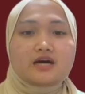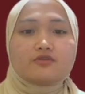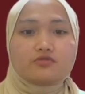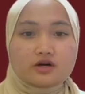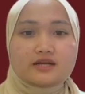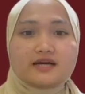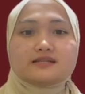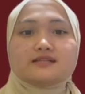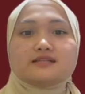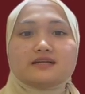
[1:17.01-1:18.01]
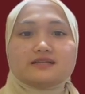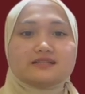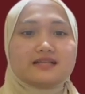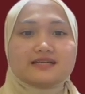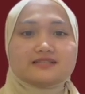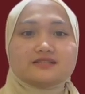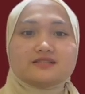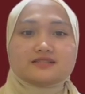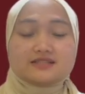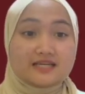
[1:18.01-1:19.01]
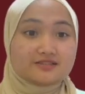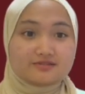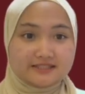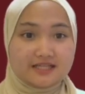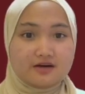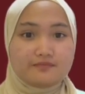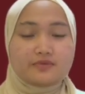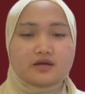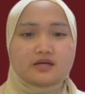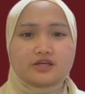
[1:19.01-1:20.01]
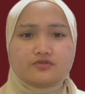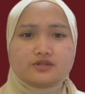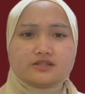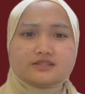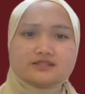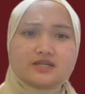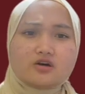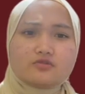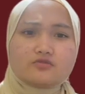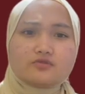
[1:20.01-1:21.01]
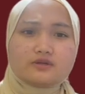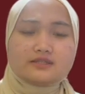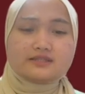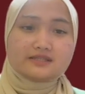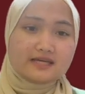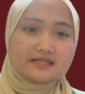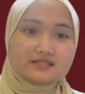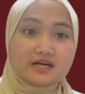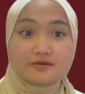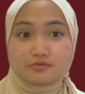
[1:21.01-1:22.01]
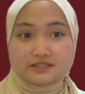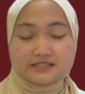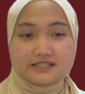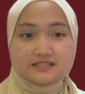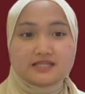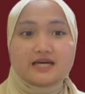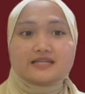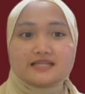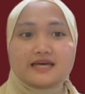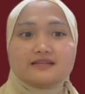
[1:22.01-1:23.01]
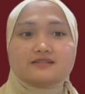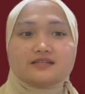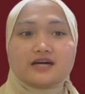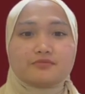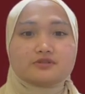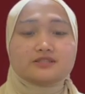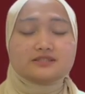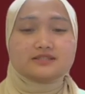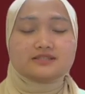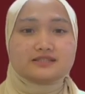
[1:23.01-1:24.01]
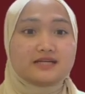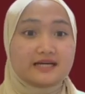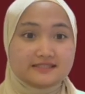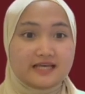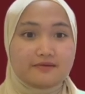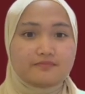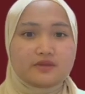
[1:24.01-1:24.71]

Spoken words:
Fourth, analyze the test result. If the result of the test hypothesis that the hypothesis accept.